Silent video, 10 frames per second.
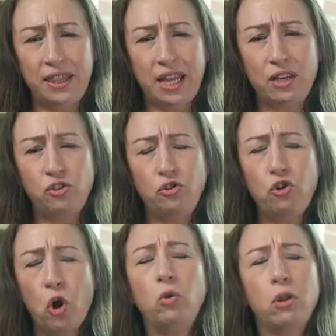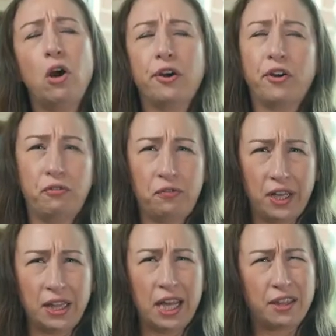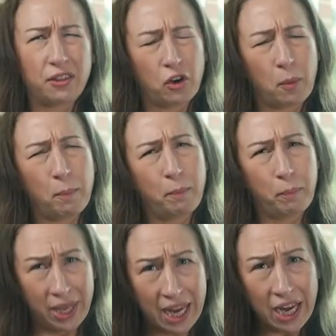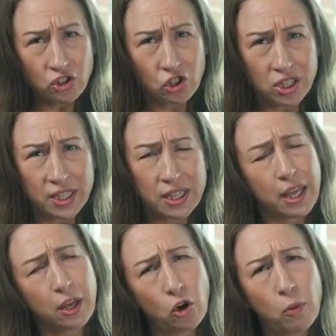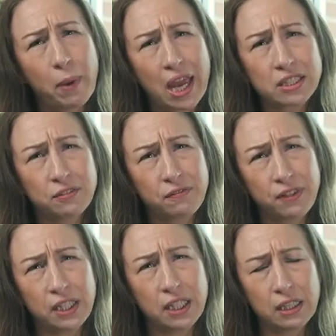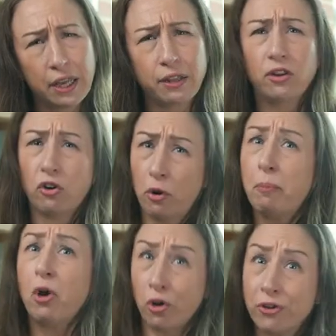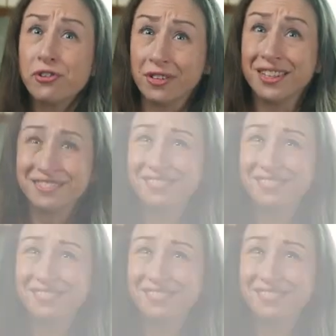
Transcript: they no longer feel like they're a patient and they go back to feeling like they're a person.